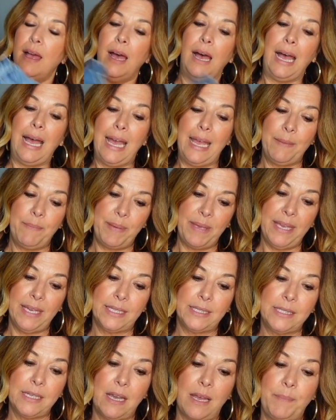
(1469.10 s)
I
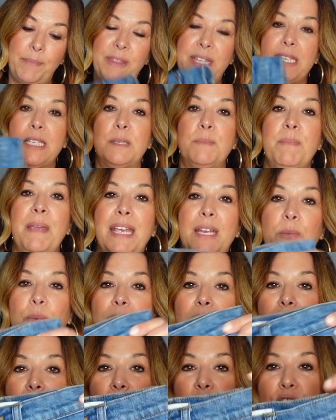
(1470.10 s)
picked up these
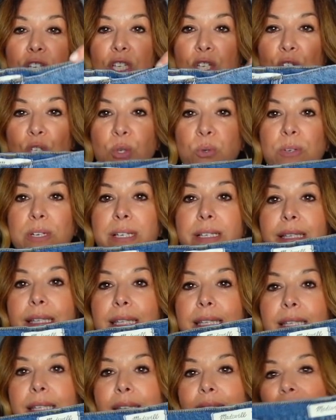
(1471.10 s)
Madewell jean
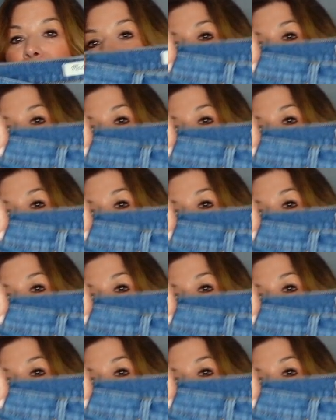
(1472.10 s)
shorts.